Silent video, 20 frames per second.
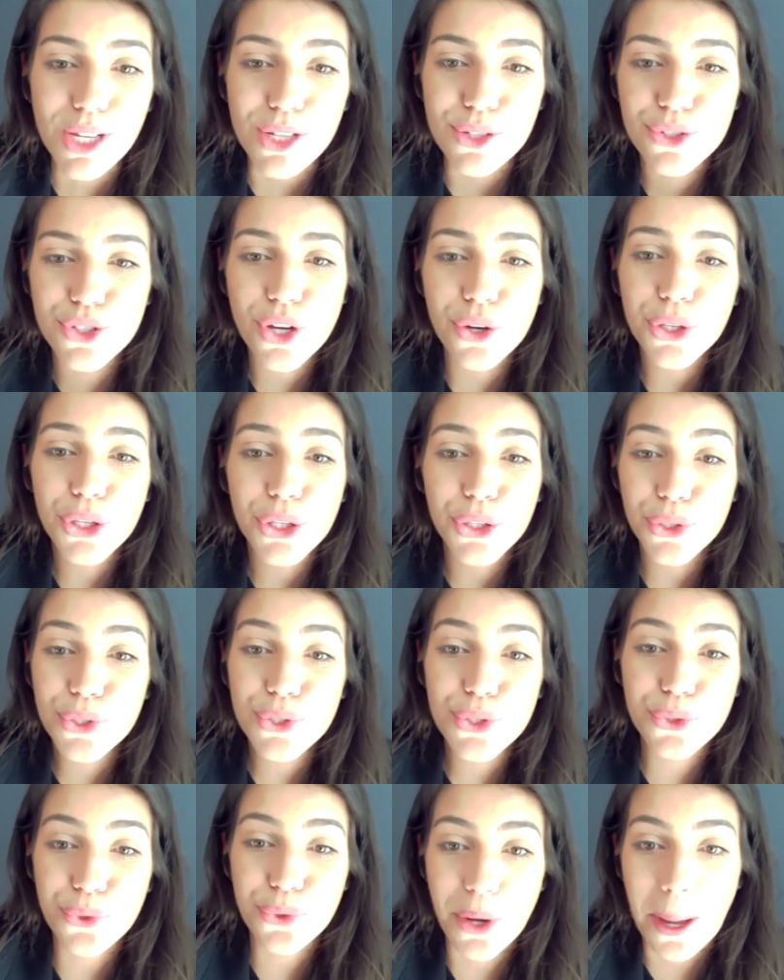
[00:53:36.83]
So
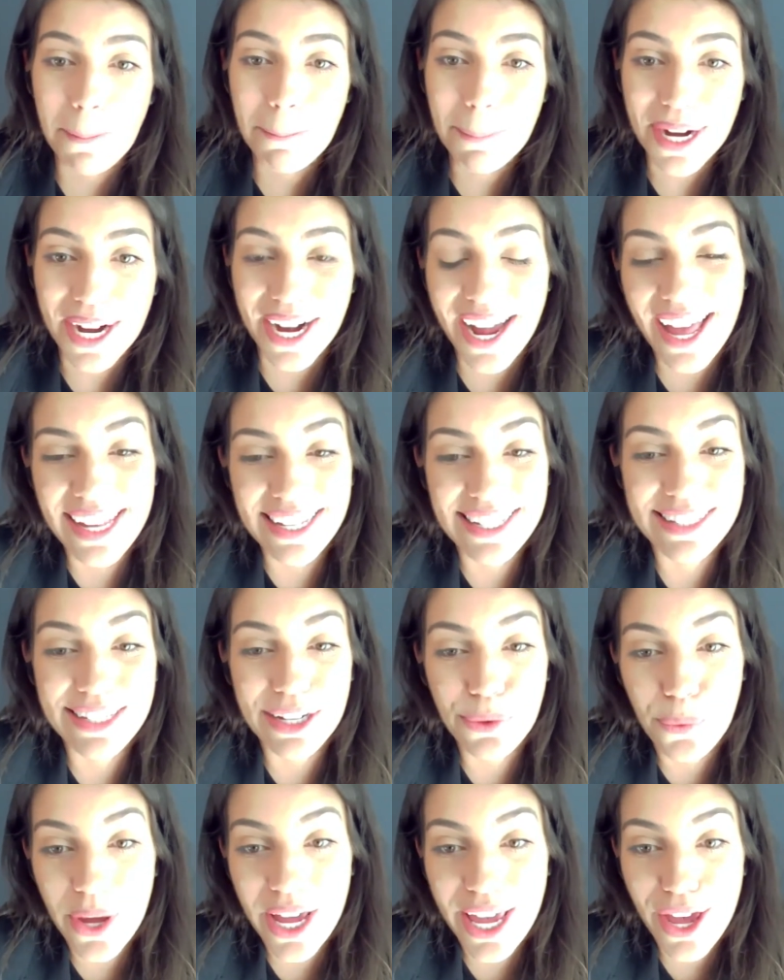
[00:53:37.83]
use grammar as
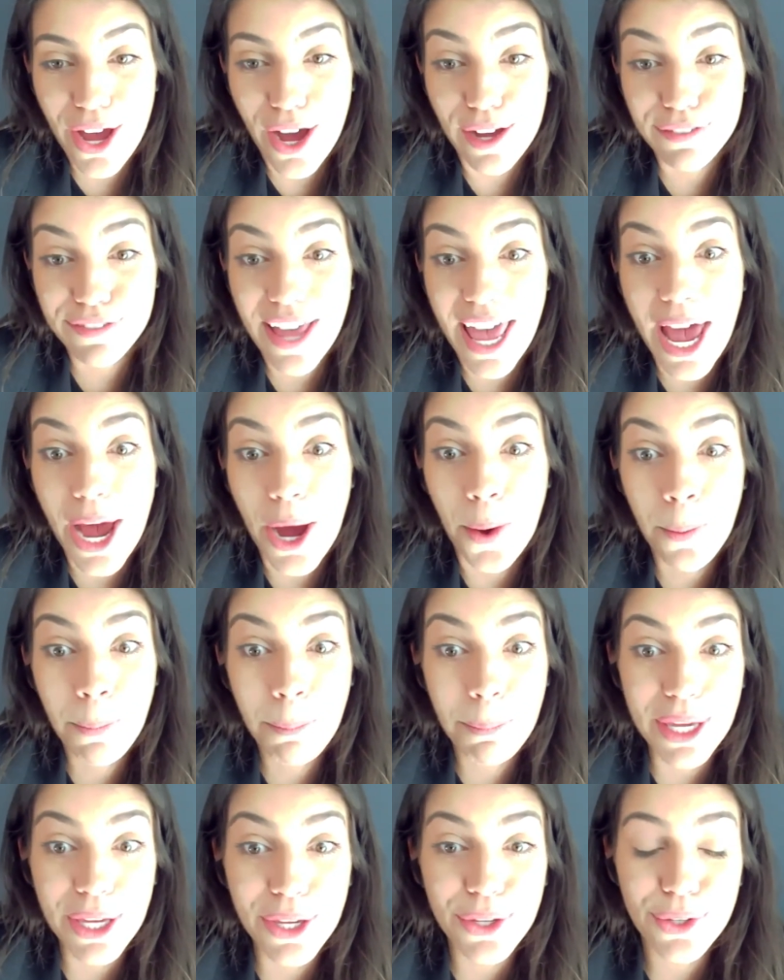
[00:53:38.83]
a way of
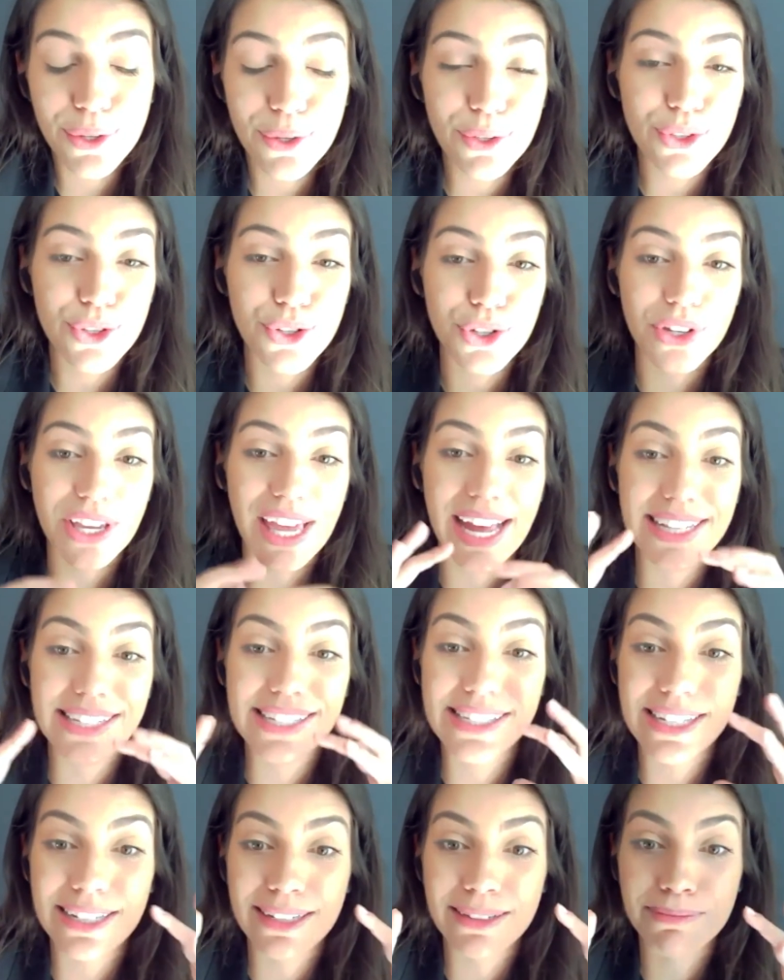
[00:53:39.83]
helping you to
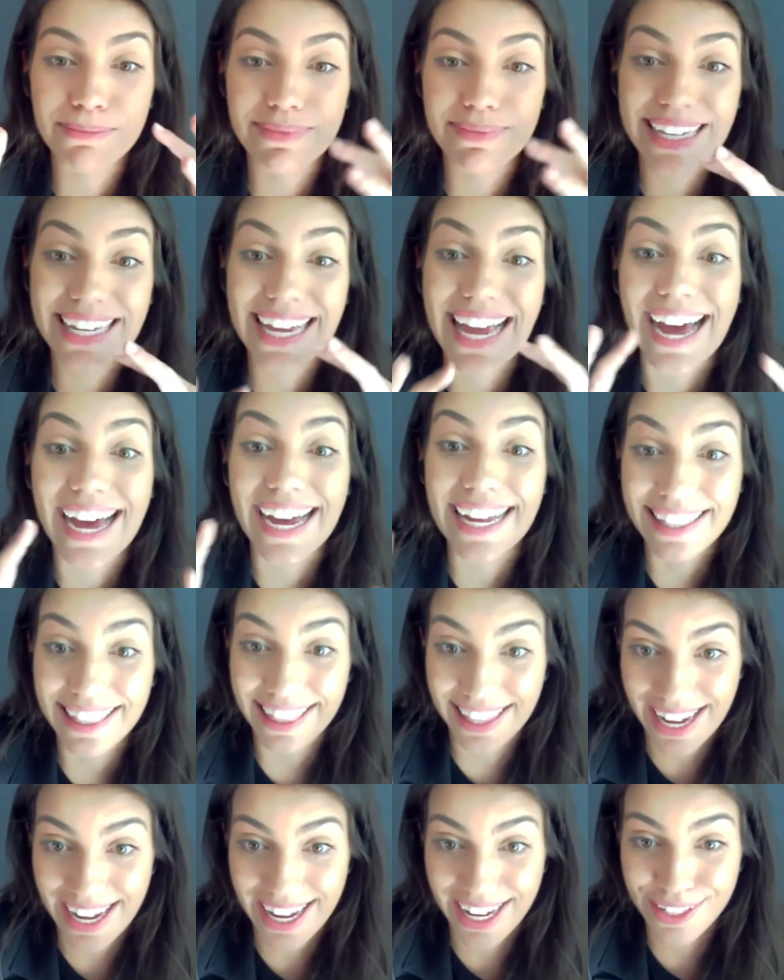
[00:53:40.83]
get some
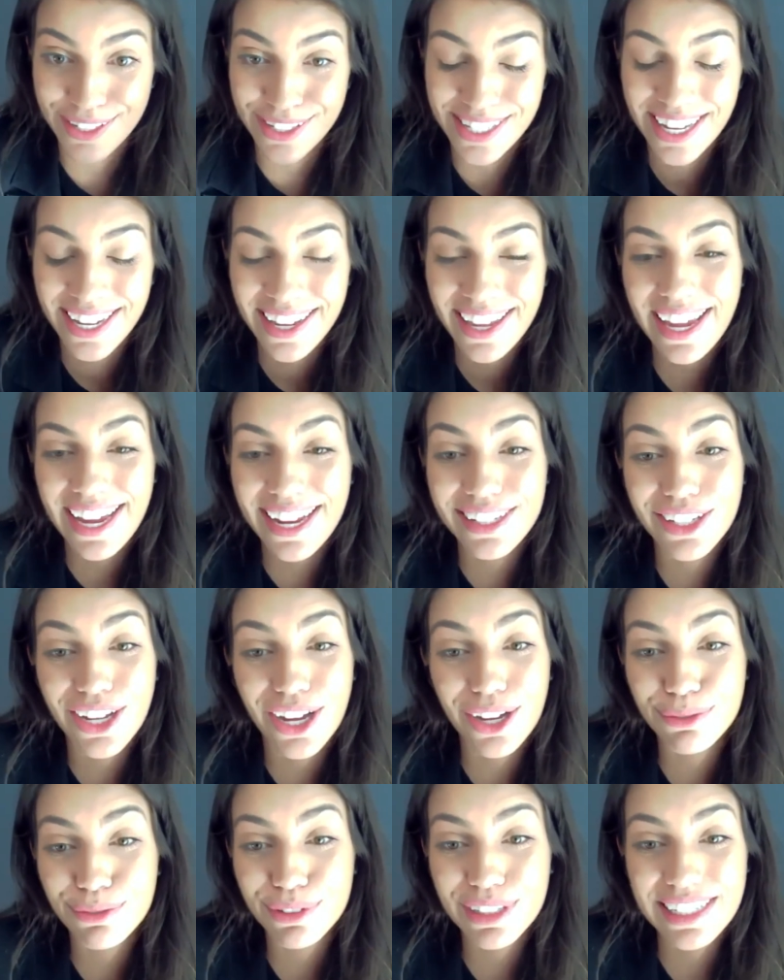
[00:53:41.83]
guidelines and
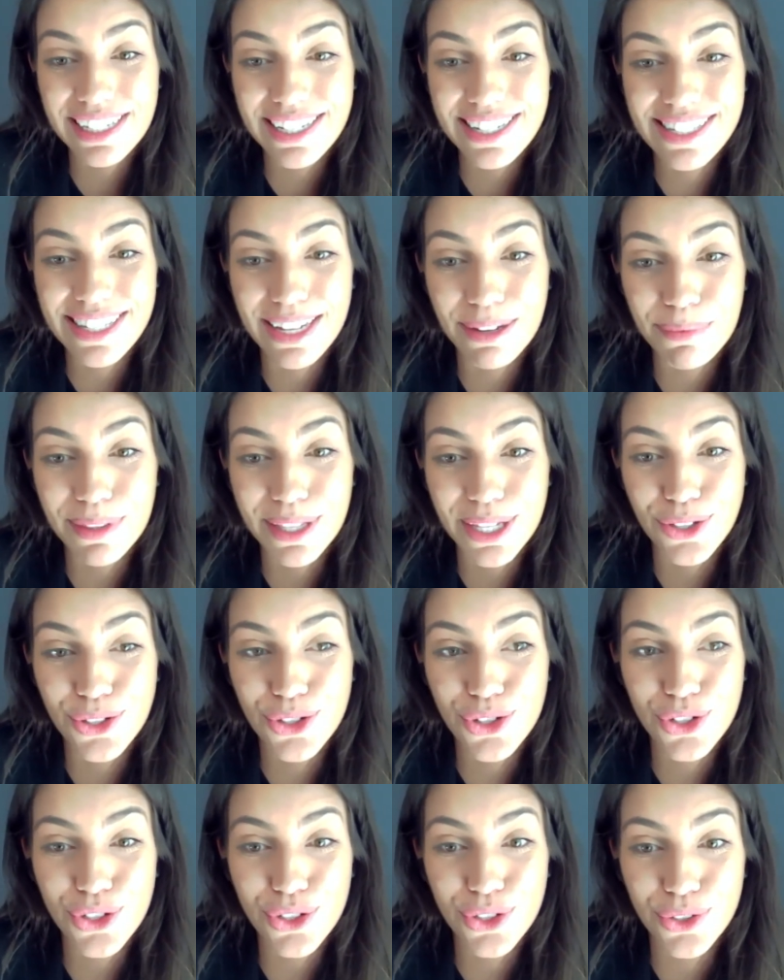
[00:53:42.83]
not really something
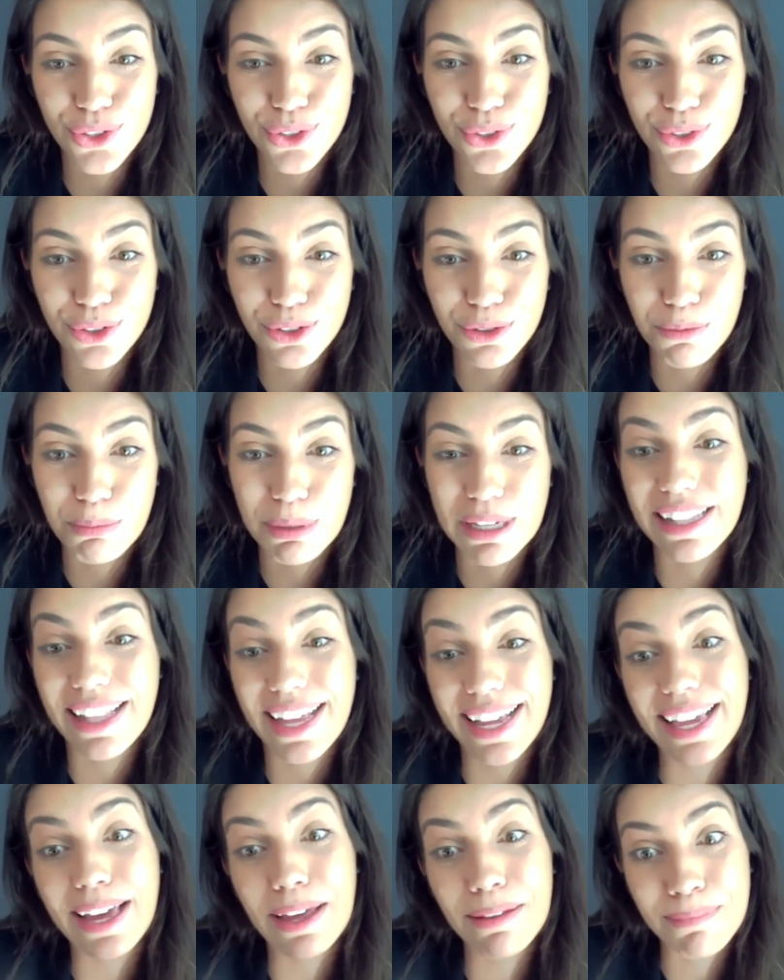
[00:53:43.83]
to be
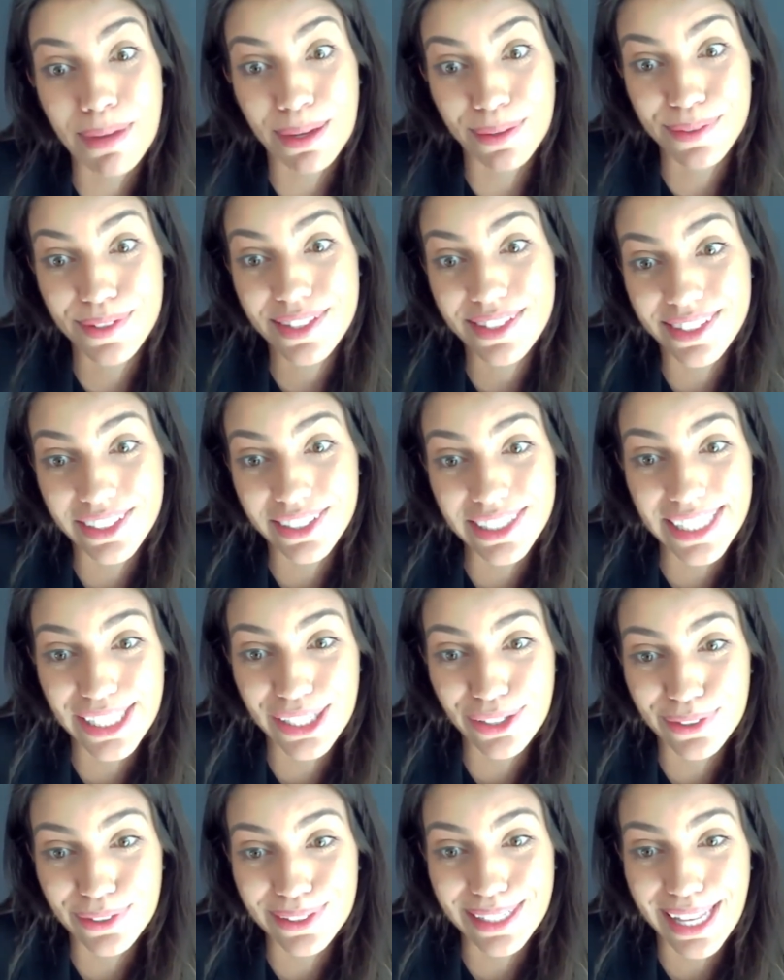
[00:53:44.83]
like a monster in
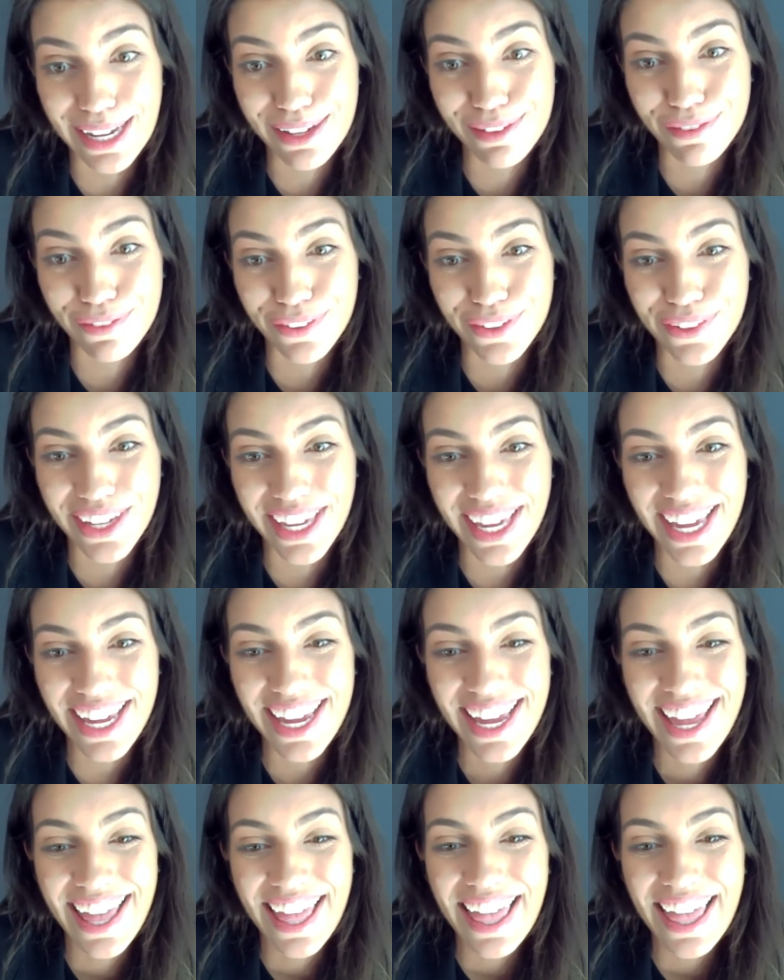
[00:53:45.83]
your life, okay?